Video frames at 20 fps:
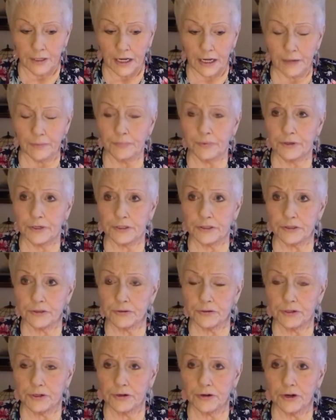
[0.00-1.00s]
and pretty
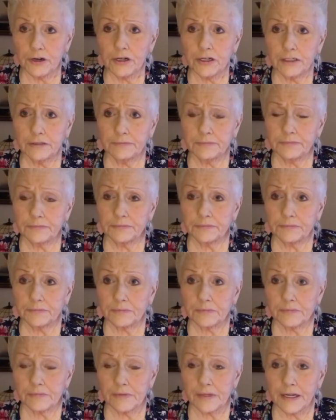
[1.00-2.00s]
soon they're gone.
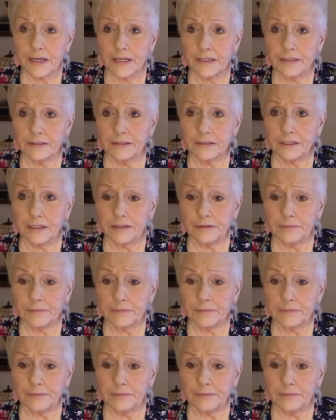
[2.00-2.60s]
And